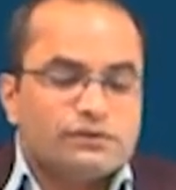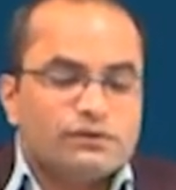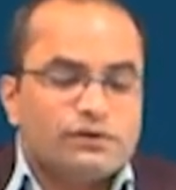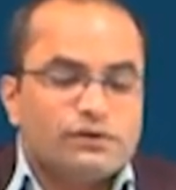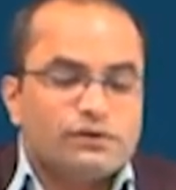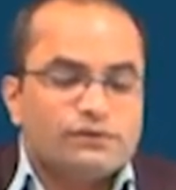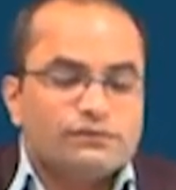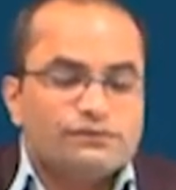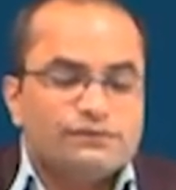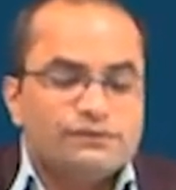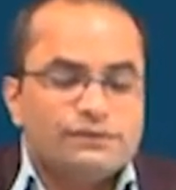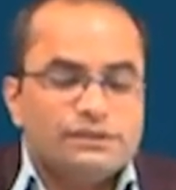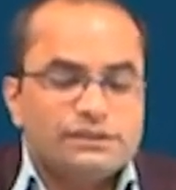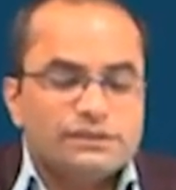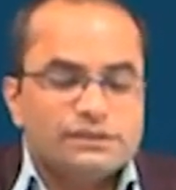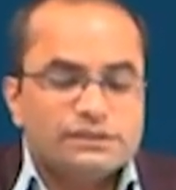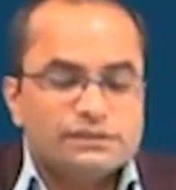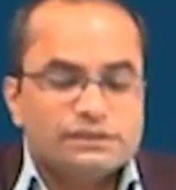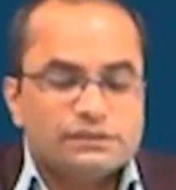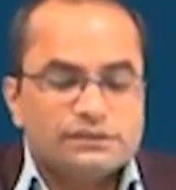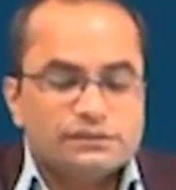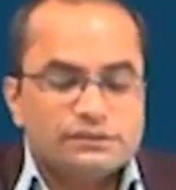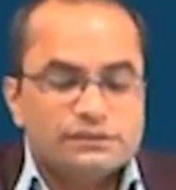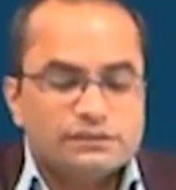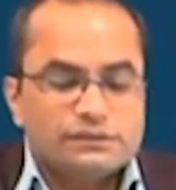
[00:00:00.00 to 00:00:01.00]
of
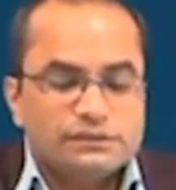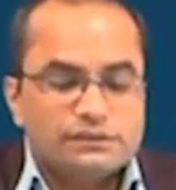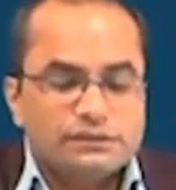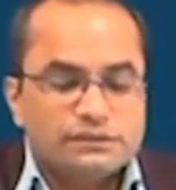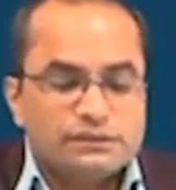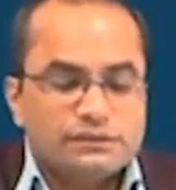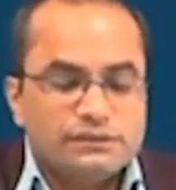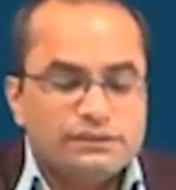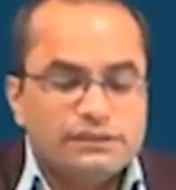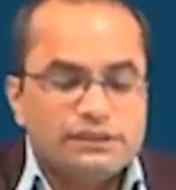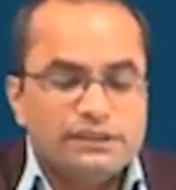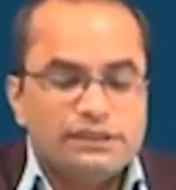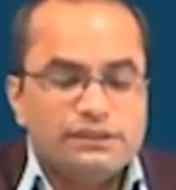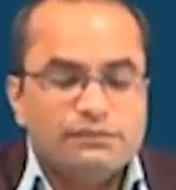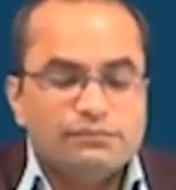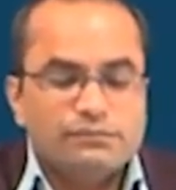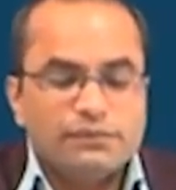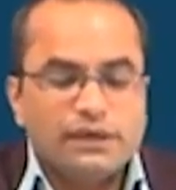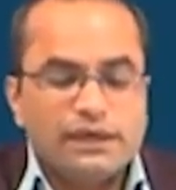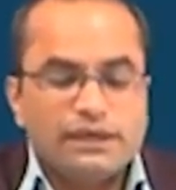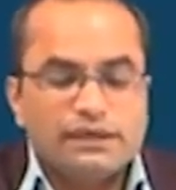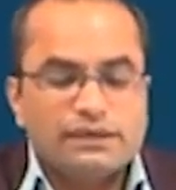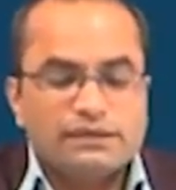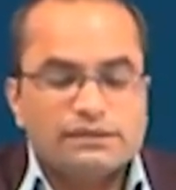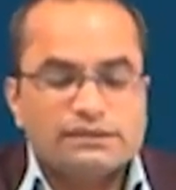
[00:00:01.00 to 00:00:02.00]
this d
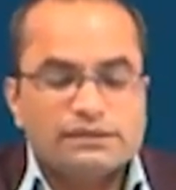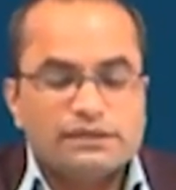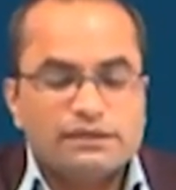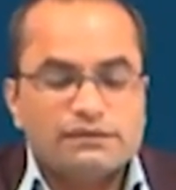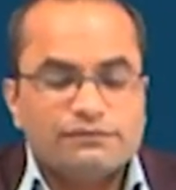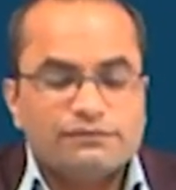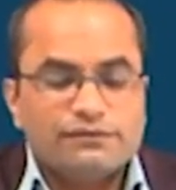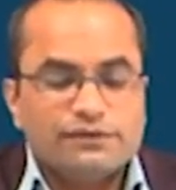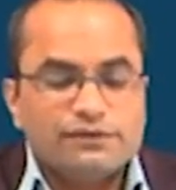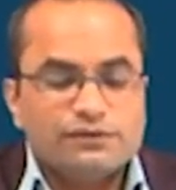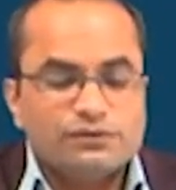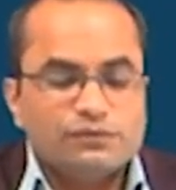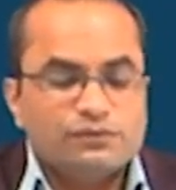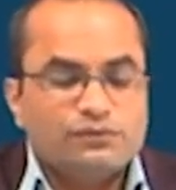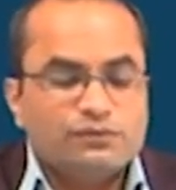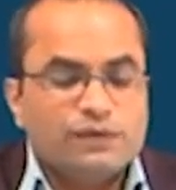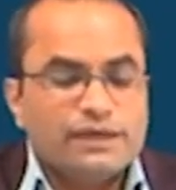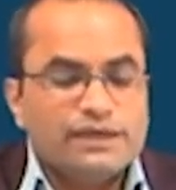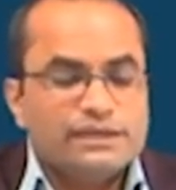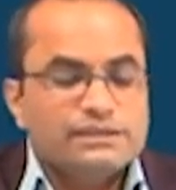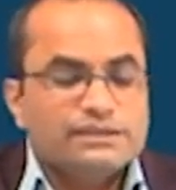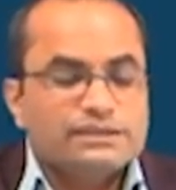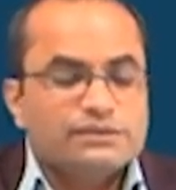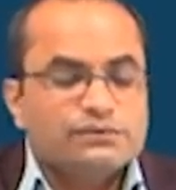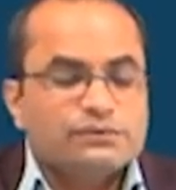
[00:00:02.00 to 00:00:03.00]
minus alpha 2 y
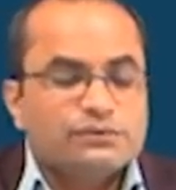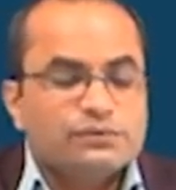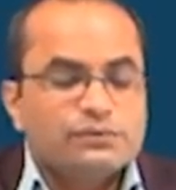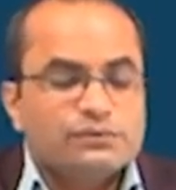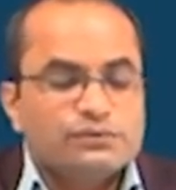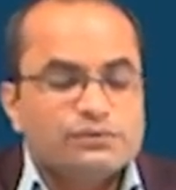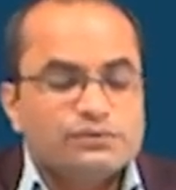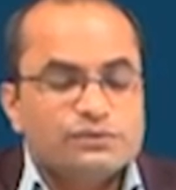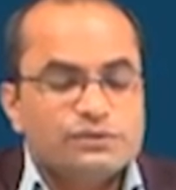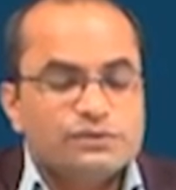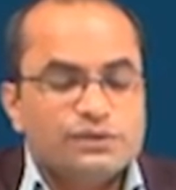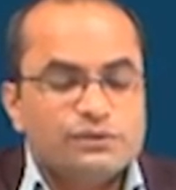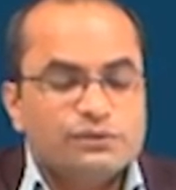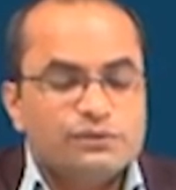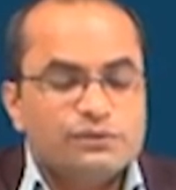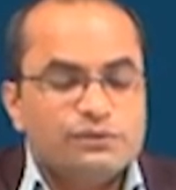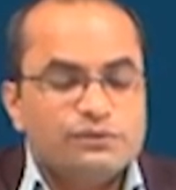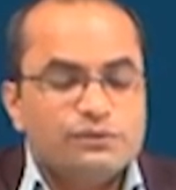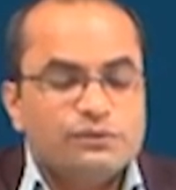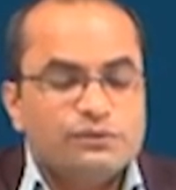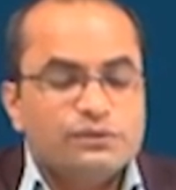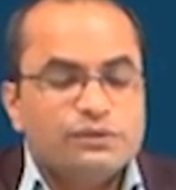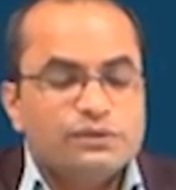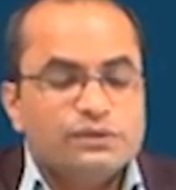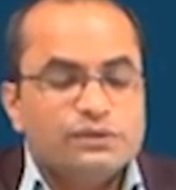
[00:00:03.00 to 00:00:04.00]
is equal to
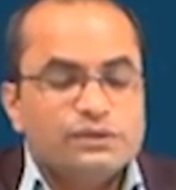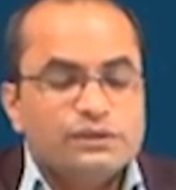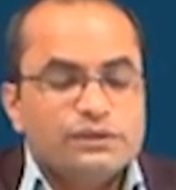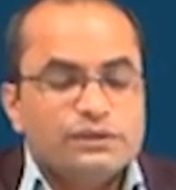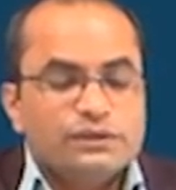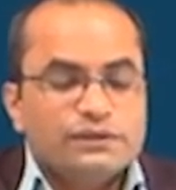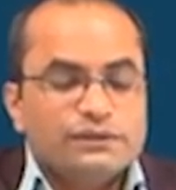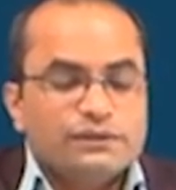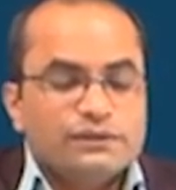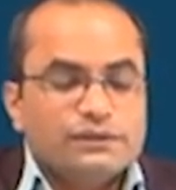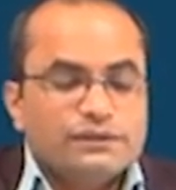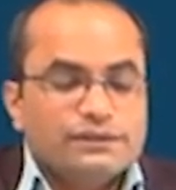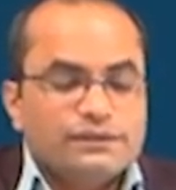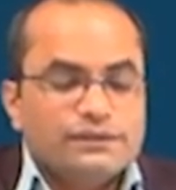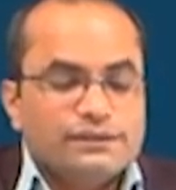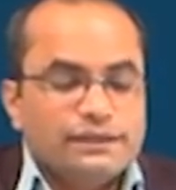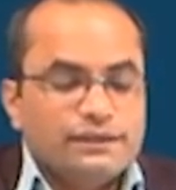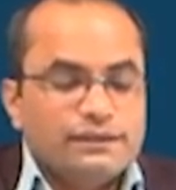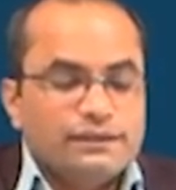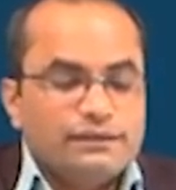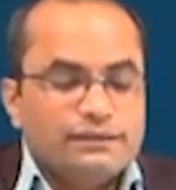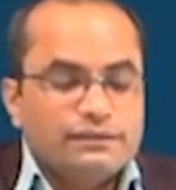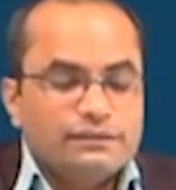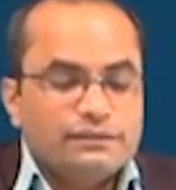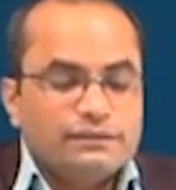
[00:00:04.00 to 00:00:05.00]
0,
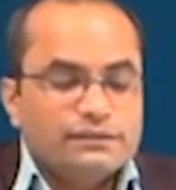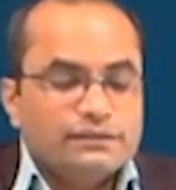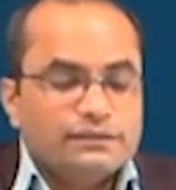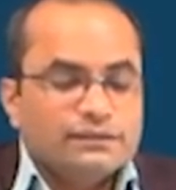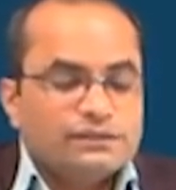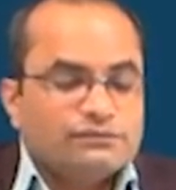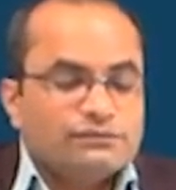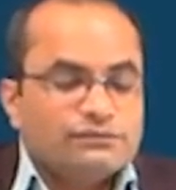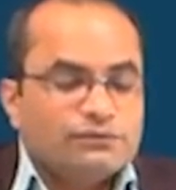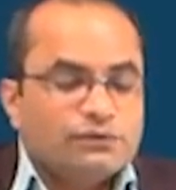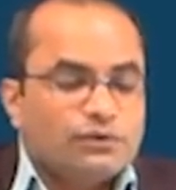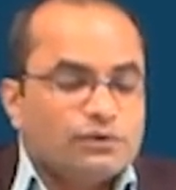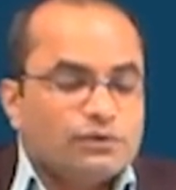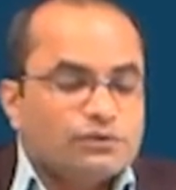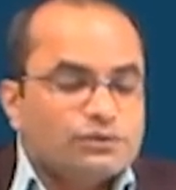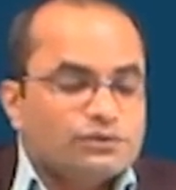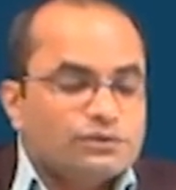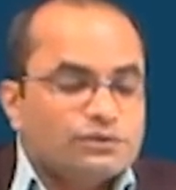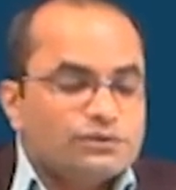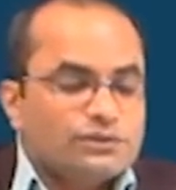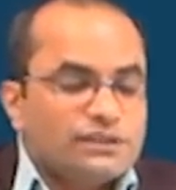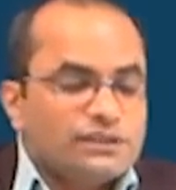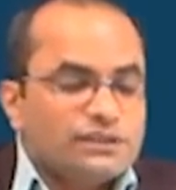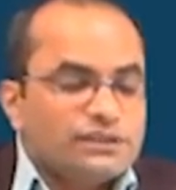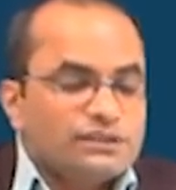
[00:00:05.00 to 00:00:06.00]
then this will also
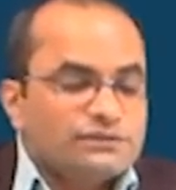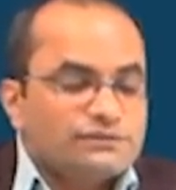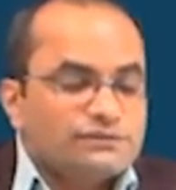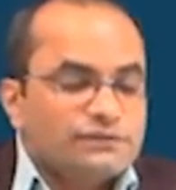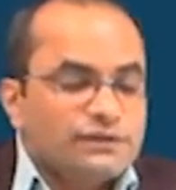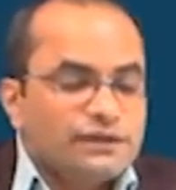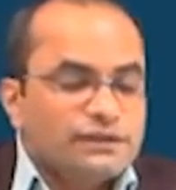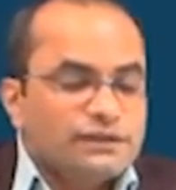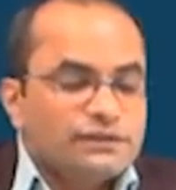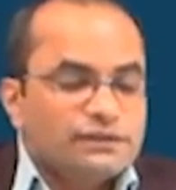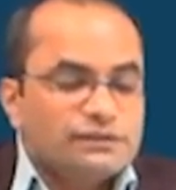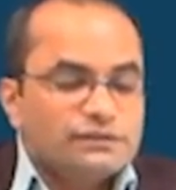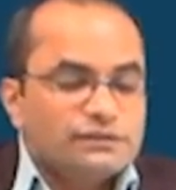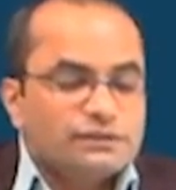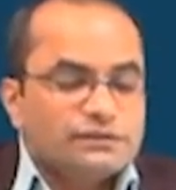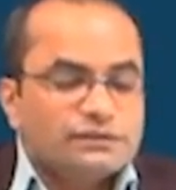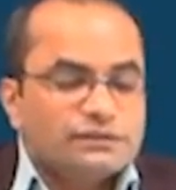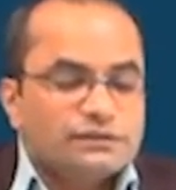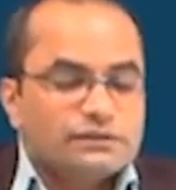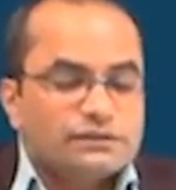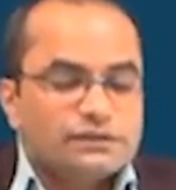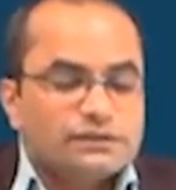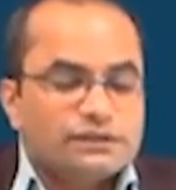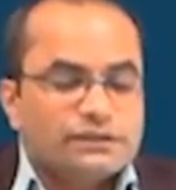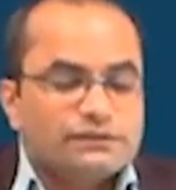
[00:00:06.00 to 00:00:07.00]
satisfy the
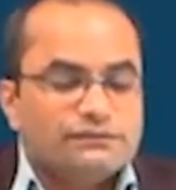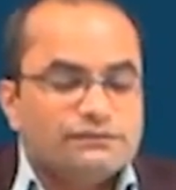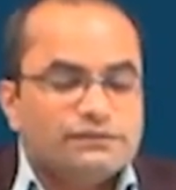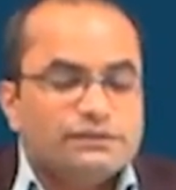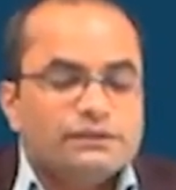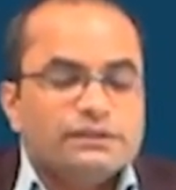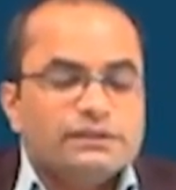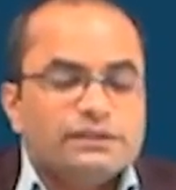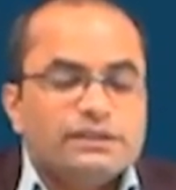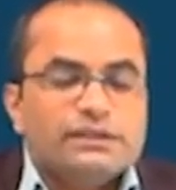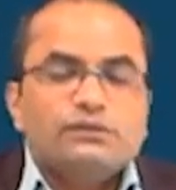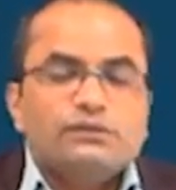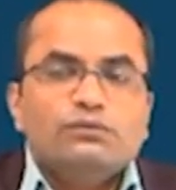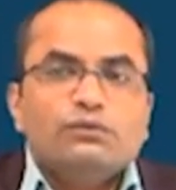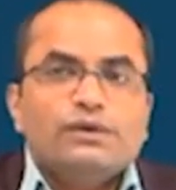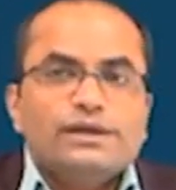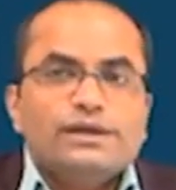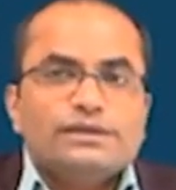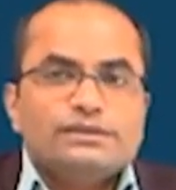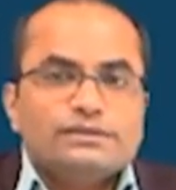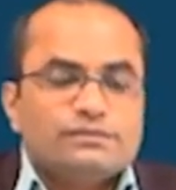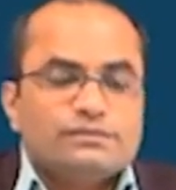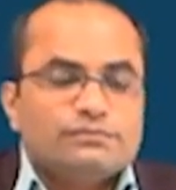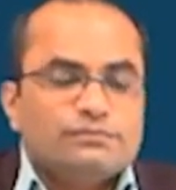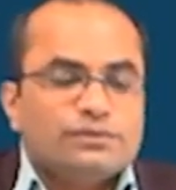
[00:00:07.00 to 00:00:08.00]
given
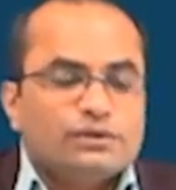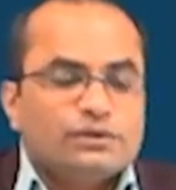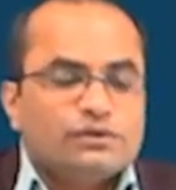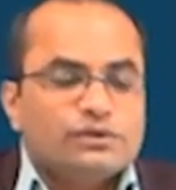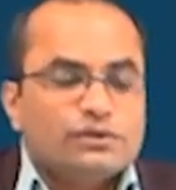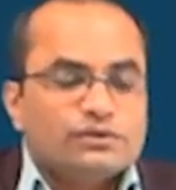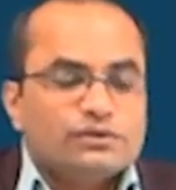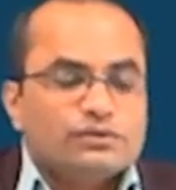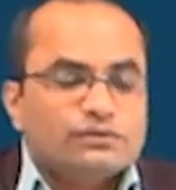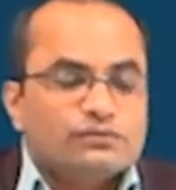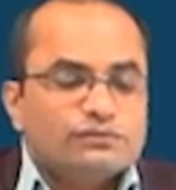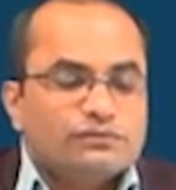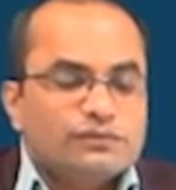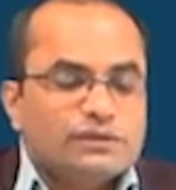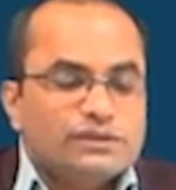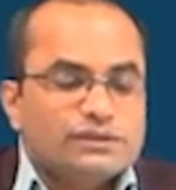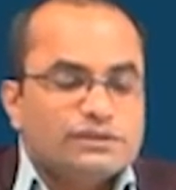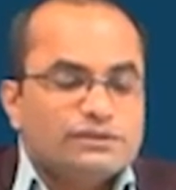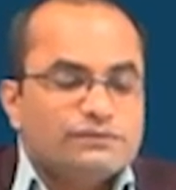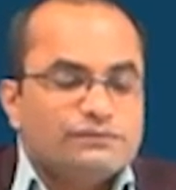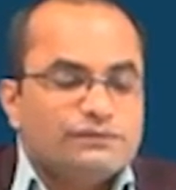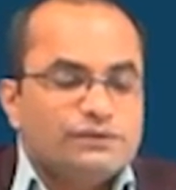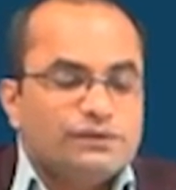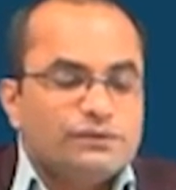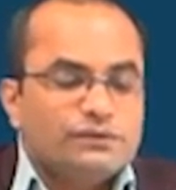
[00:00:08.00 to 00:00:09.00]
equation because
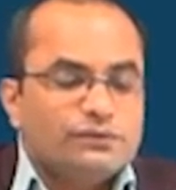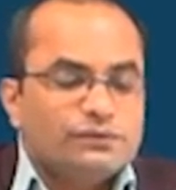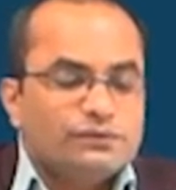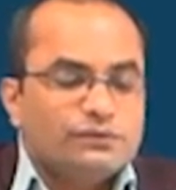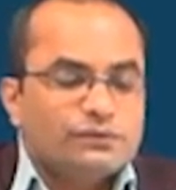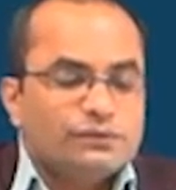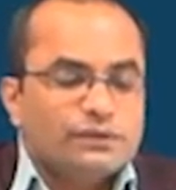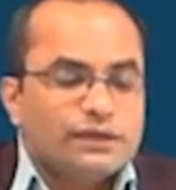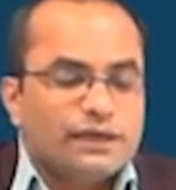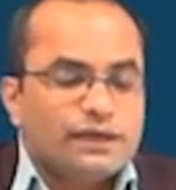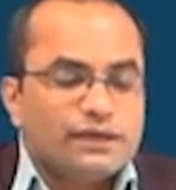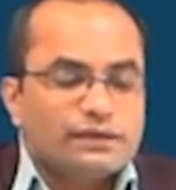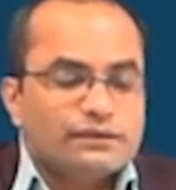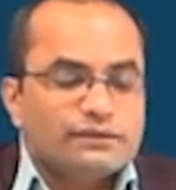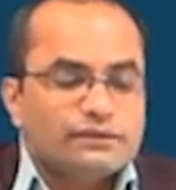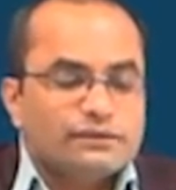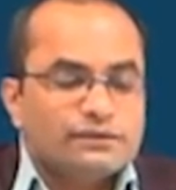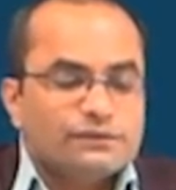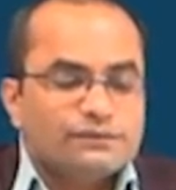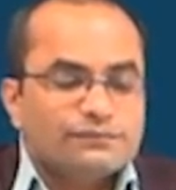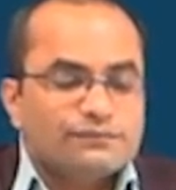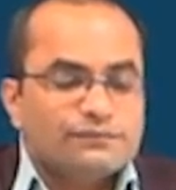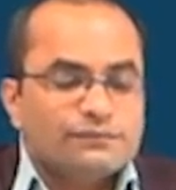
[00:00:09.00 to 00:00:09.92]
once we know that